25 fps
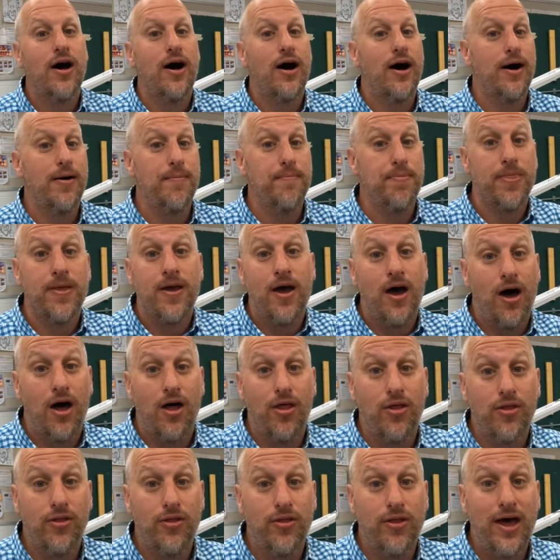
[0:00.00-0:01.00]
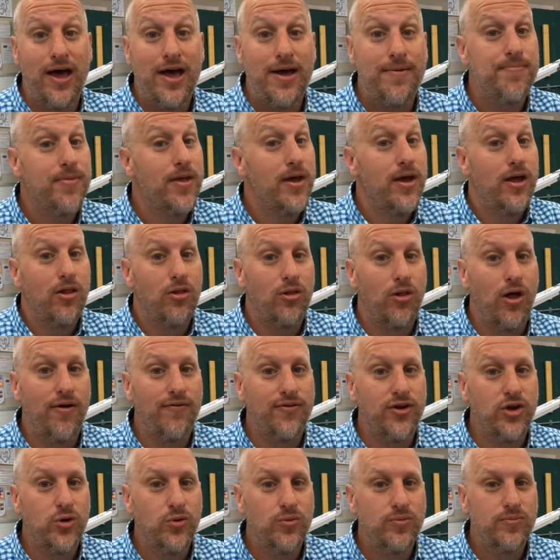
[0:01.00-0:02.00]
Um, other than that,
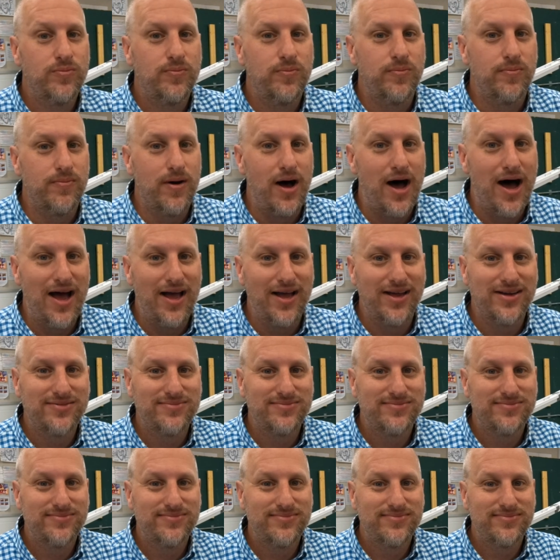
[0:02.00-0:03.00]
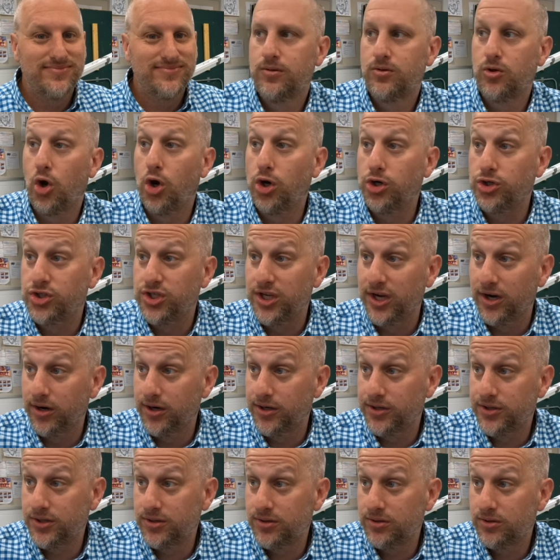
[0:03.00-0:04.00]
love you. Bye. Are you
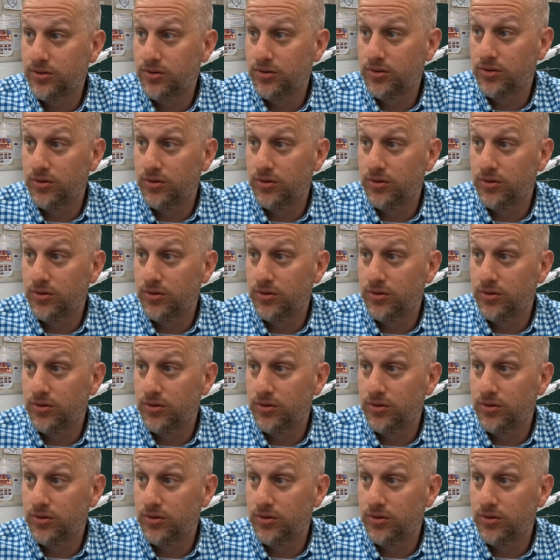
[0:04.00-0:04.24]
serious?